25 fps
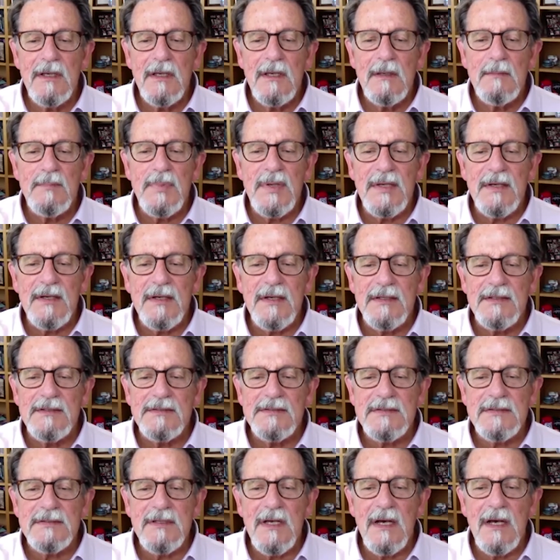
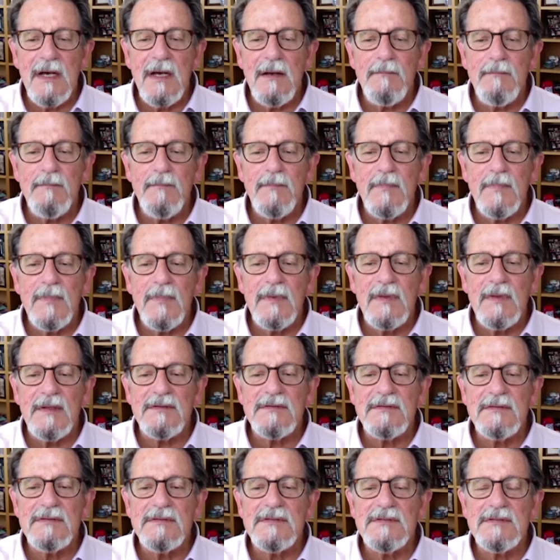because
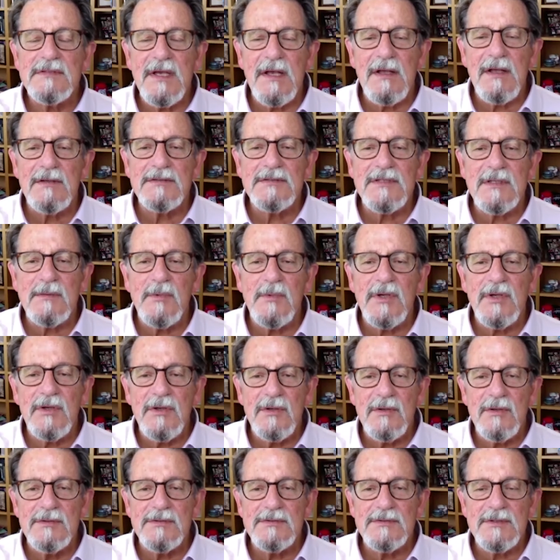the cells that we
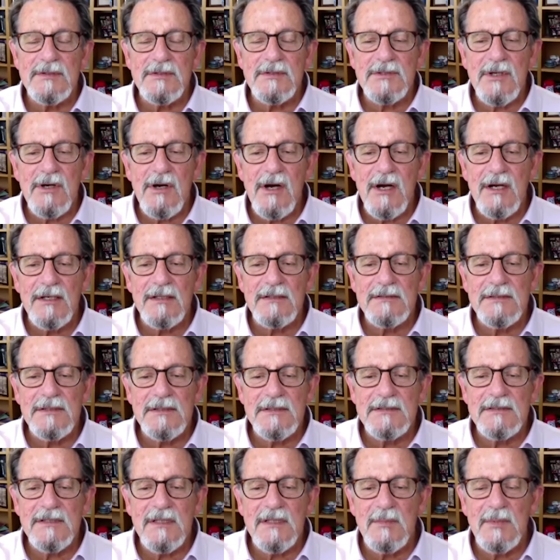use to target
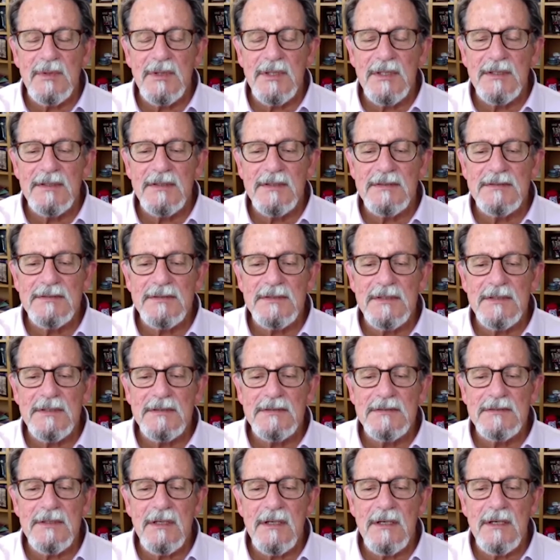T-cell
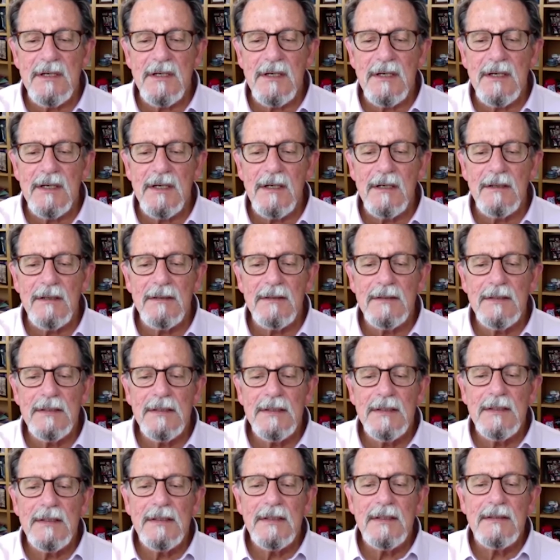malignancies are
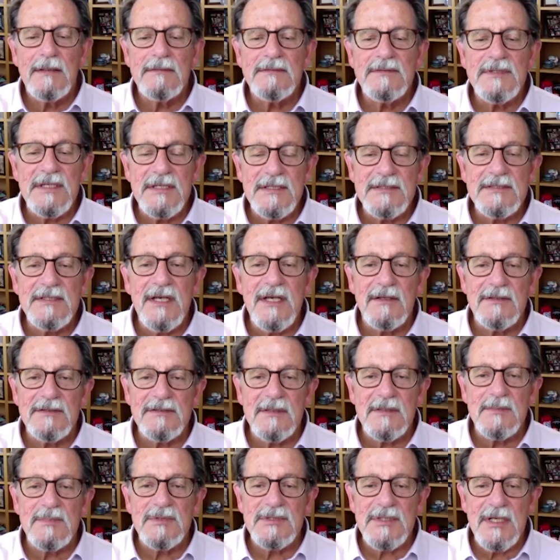T-cells
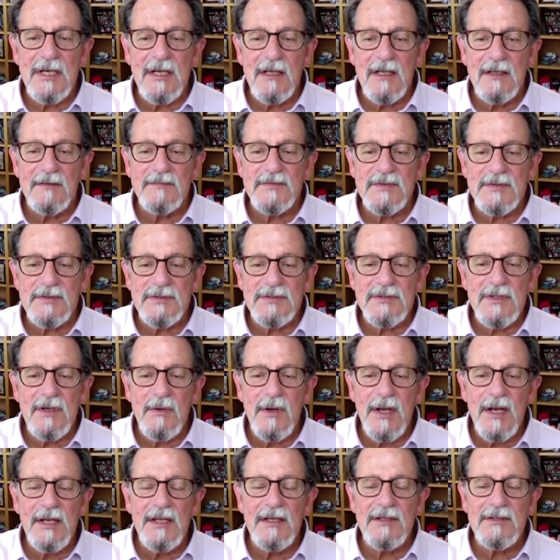themselves. And so
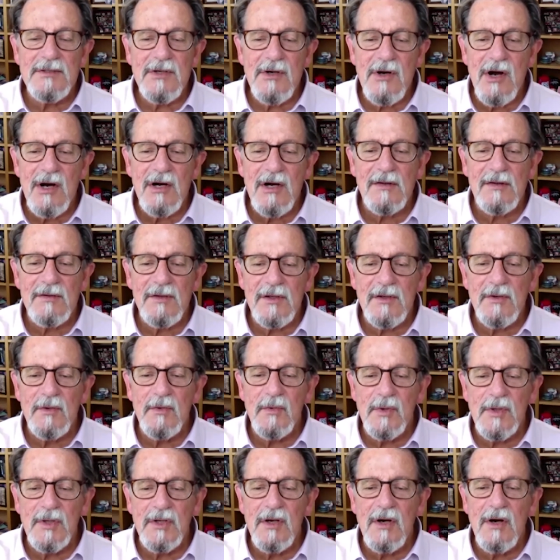any target you
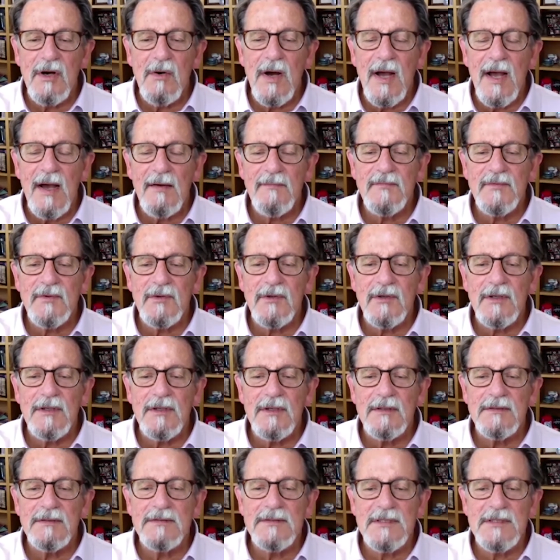would go after in
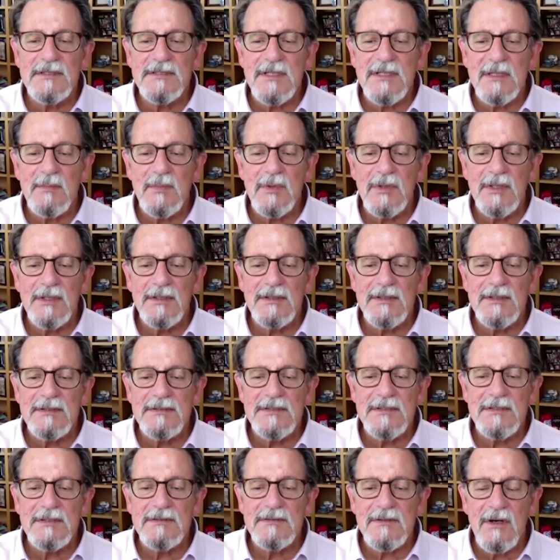a T-cell
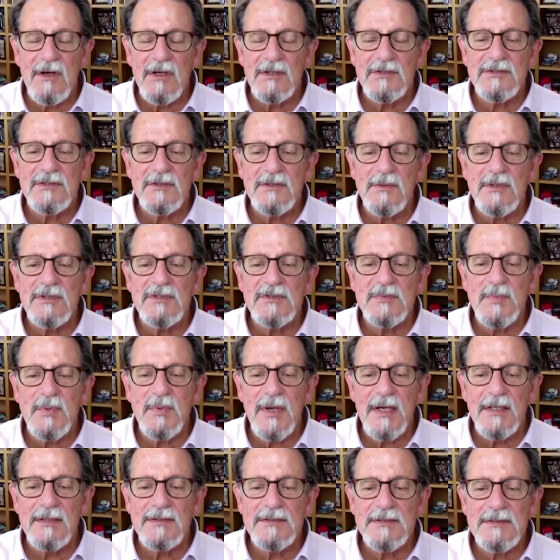malignancy is also
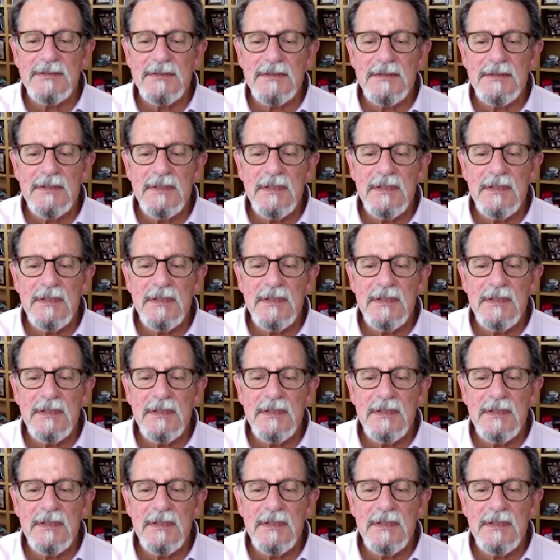expressed